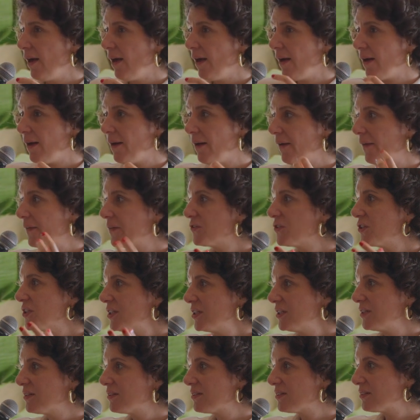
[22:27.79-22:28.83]

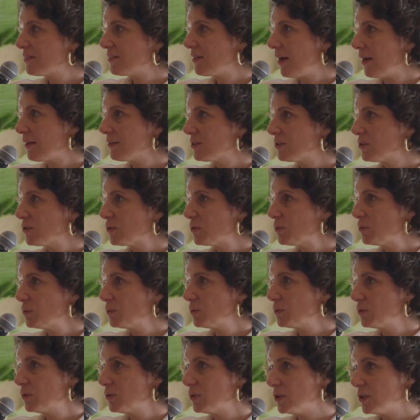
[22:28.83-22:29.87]
until it starts
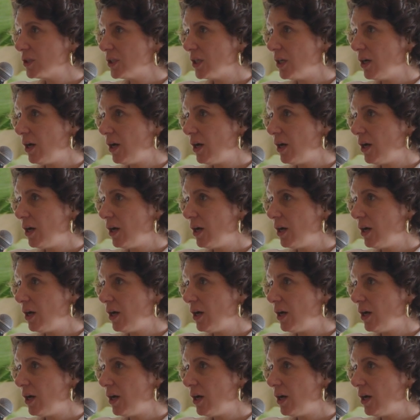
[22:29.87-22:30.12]
to